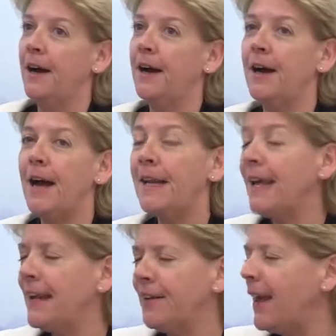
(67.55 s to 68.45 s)
And
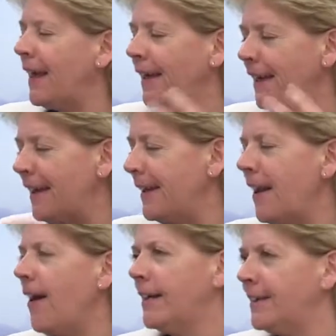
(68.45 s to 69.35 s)
again, at
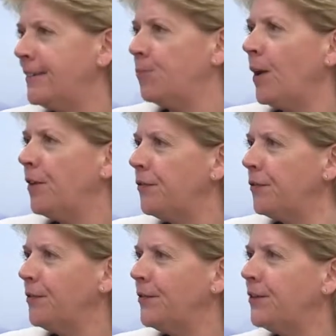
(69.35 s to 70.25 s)
night, it's
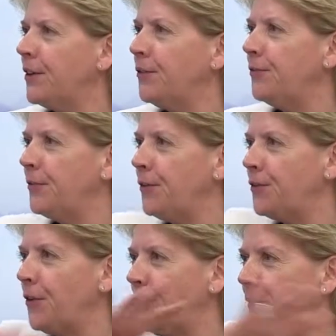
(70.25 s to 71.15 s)
wonderful. So
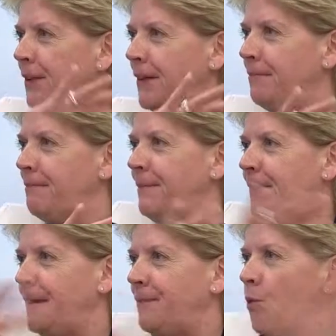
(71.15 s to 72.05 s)
you've got the
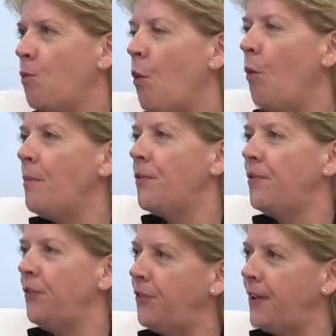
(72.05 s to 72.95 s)
warmth
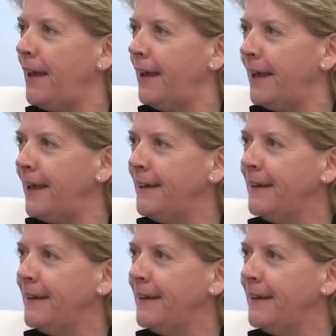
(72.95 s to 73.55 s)
of the sea air.